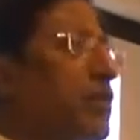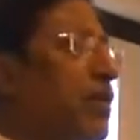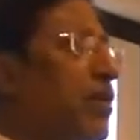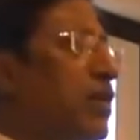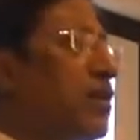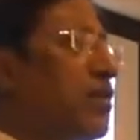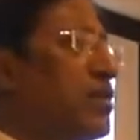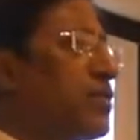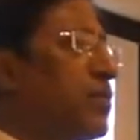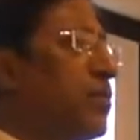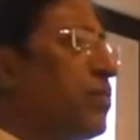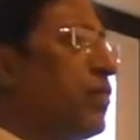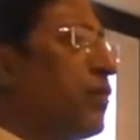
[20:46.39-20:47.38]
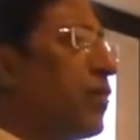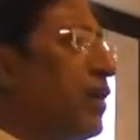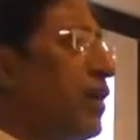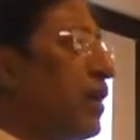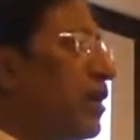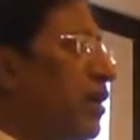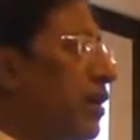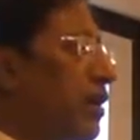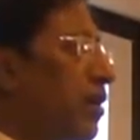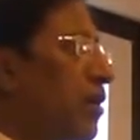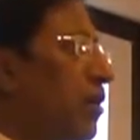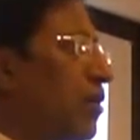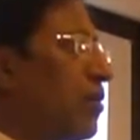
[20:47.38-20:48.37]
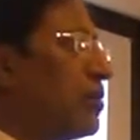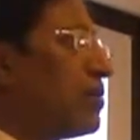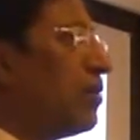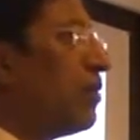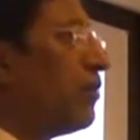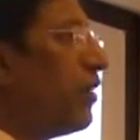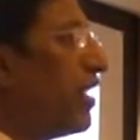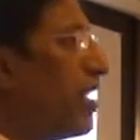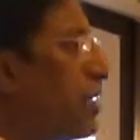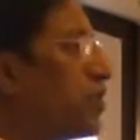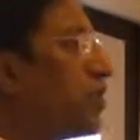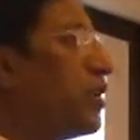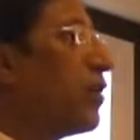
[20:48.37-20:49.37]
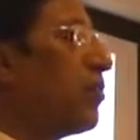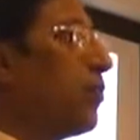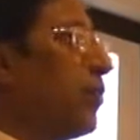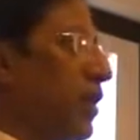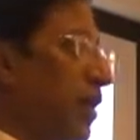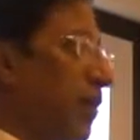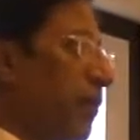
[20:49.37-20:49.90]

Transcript: auditors to report on internal controls over financial report.